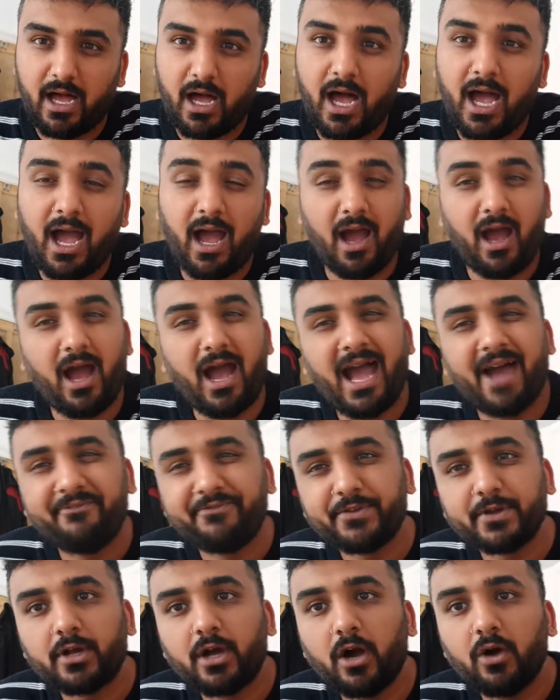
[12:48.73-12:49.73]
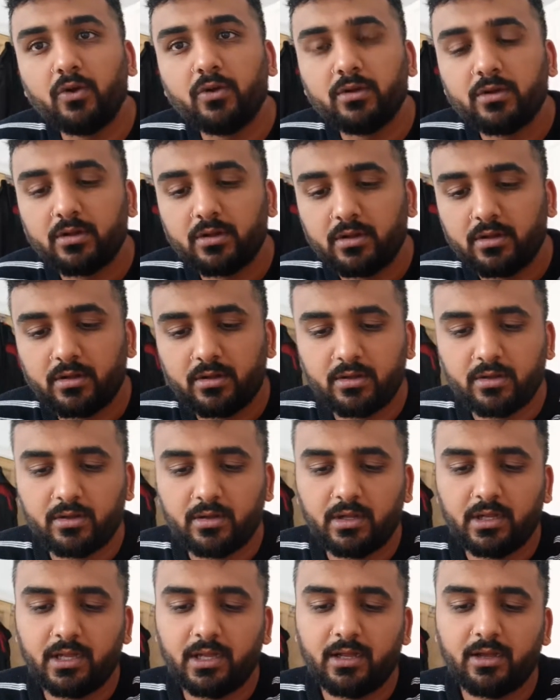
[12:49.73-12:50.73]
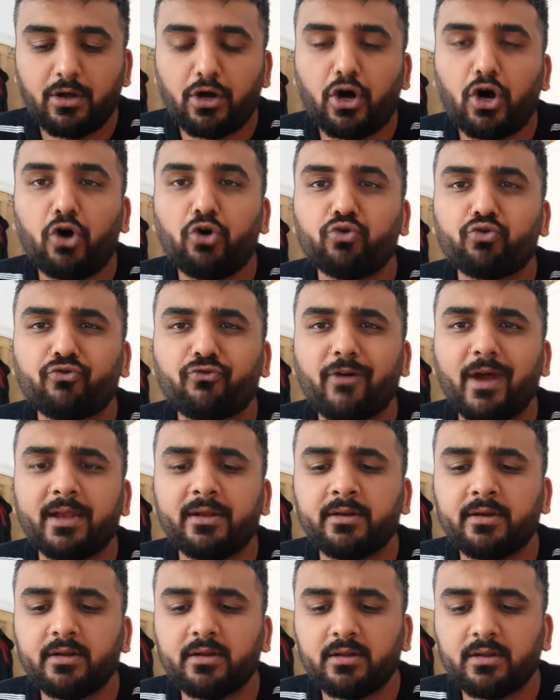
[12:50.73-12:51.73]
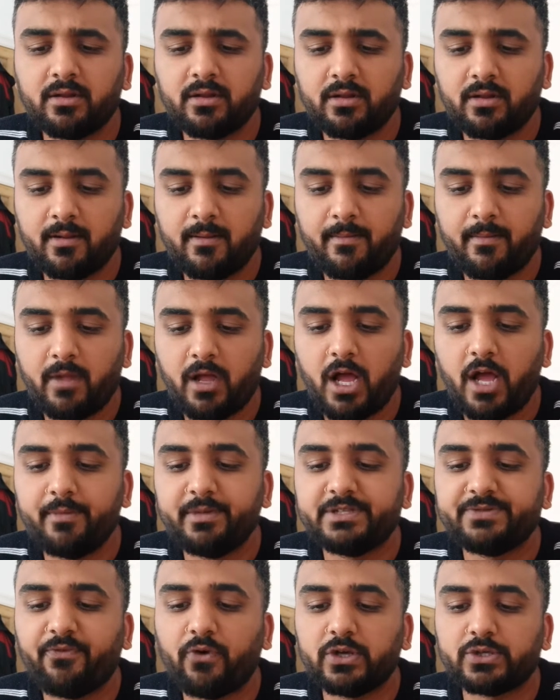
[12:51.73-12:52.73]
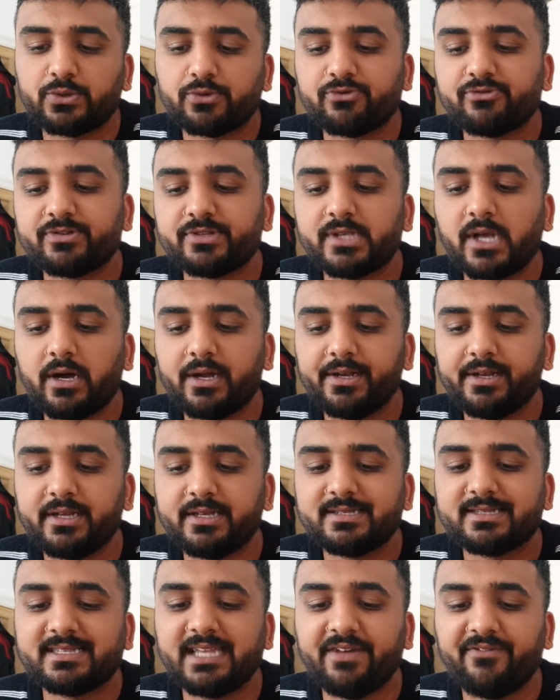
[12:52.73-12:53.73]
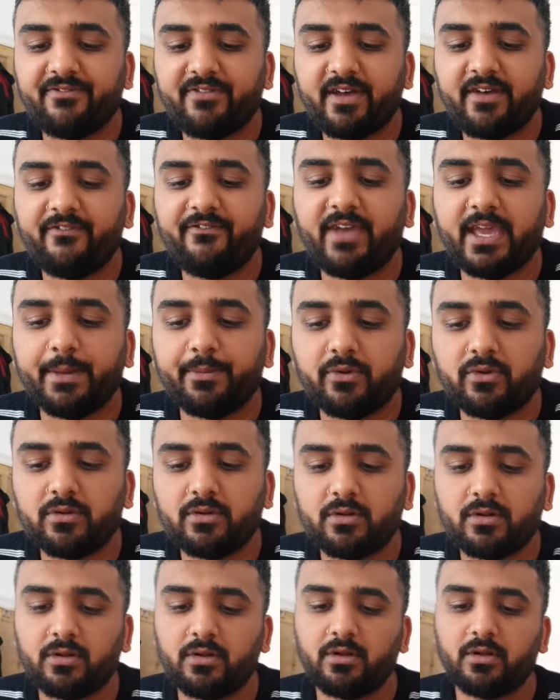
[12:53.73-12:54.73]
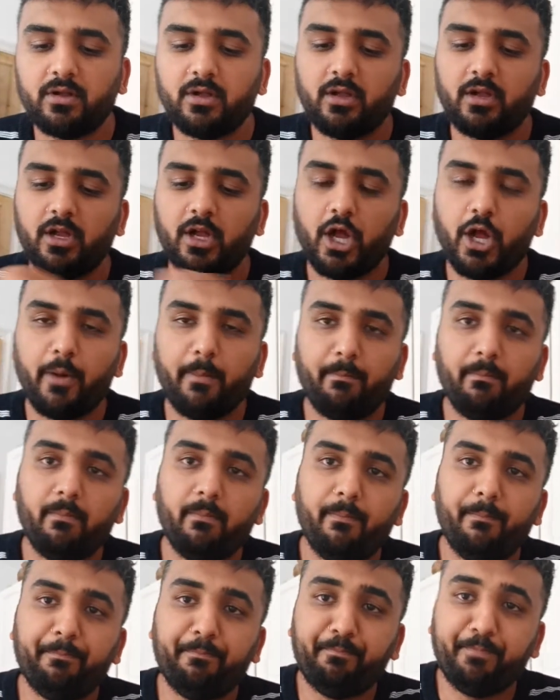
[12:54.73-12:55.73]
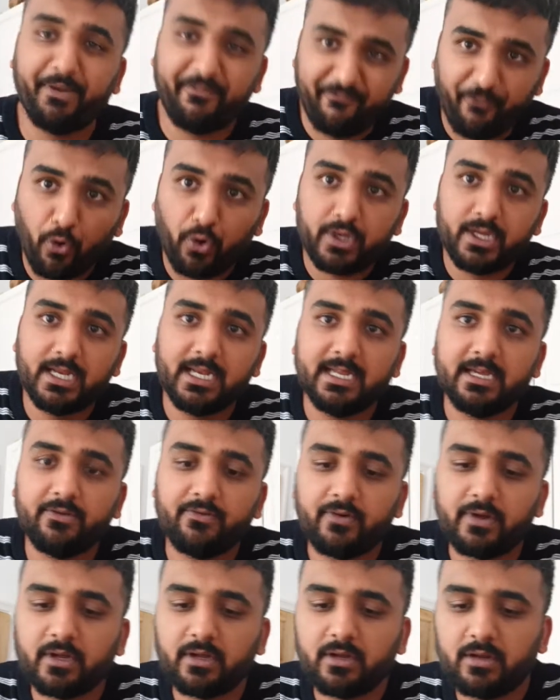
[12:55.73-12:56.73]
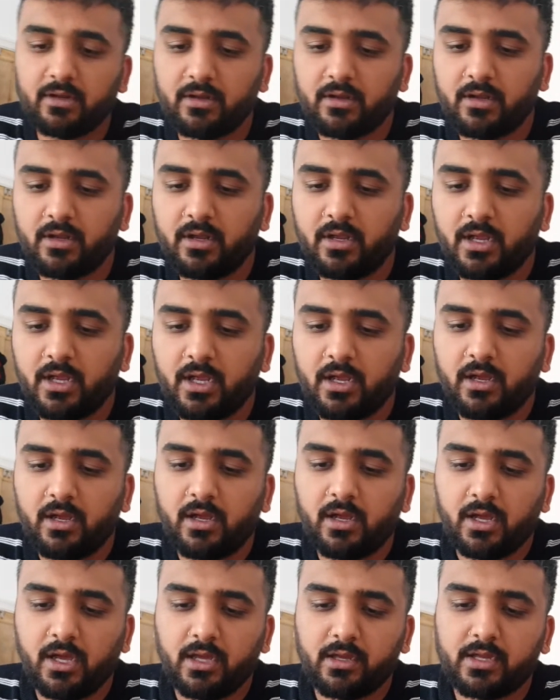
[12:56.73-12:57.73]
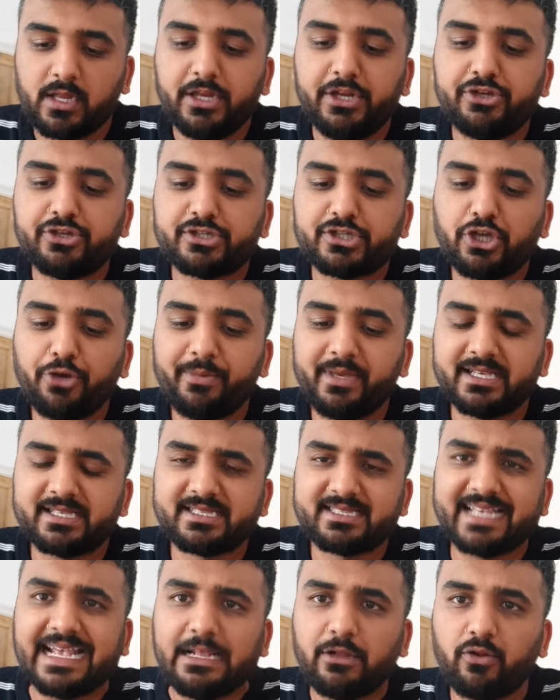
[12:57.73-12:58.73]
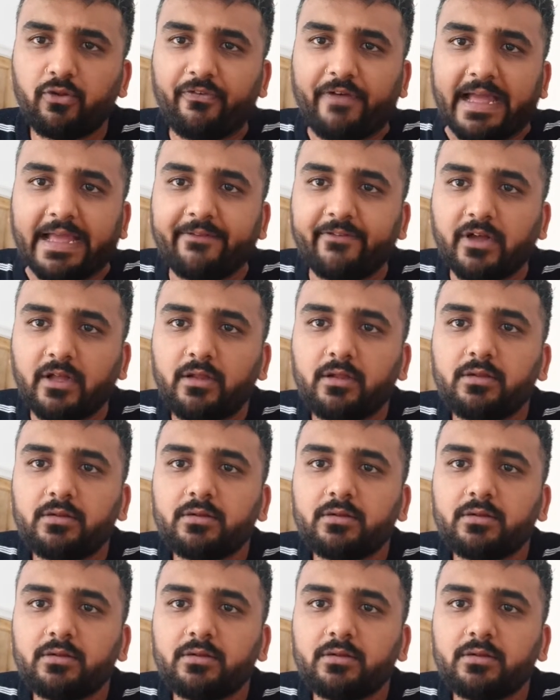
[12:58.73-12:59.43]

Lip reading: I have to go. Old friend. Hermie's voice was resigned, stiff, feeble. Before you leave, can you just do me a single favour?